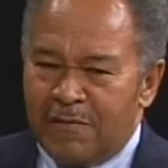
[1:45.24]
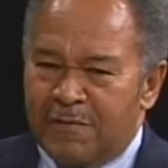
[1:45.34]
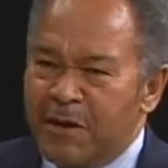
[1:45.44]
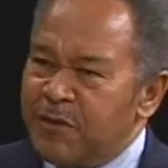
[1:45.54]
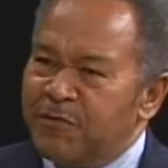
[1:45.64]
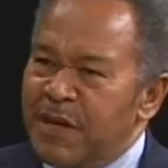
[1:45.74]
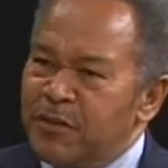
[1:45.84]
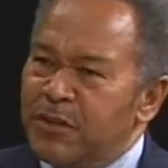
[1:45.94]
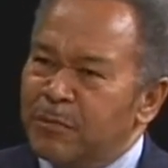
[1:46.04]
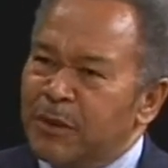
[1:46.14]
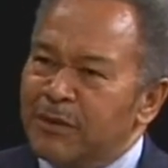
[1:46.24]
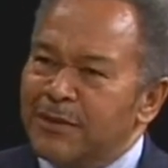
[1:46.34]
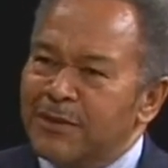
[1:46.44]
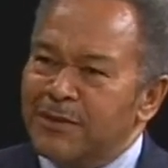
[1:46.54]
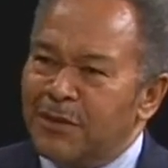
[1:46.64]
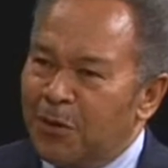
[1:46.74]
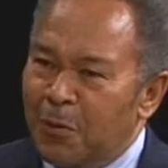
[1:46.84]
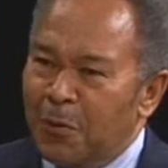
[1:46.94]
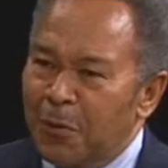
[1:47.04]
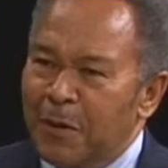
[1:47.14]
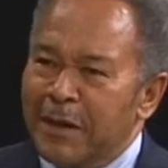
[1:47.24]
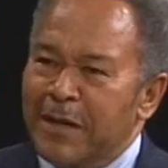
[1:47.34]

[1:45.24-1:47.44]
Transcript: fresh vegetables, corn